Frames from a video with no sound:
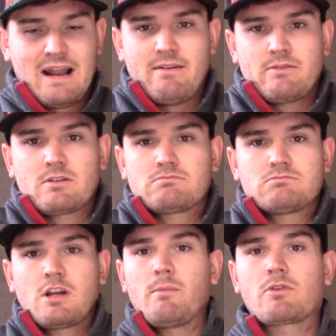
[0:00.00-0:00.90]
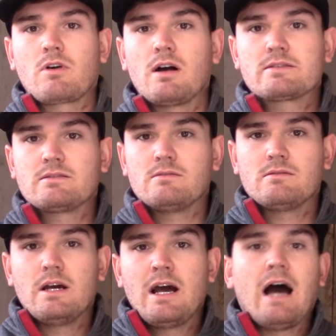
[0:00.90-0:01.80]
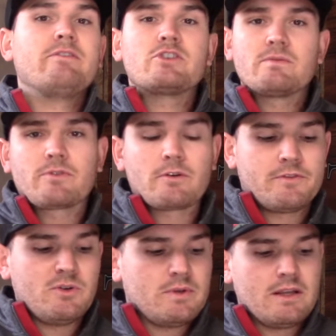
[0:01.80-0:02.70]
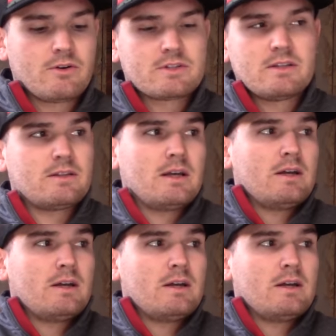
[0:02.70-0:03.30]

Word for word: I've ever come across. I've used them for a few years and,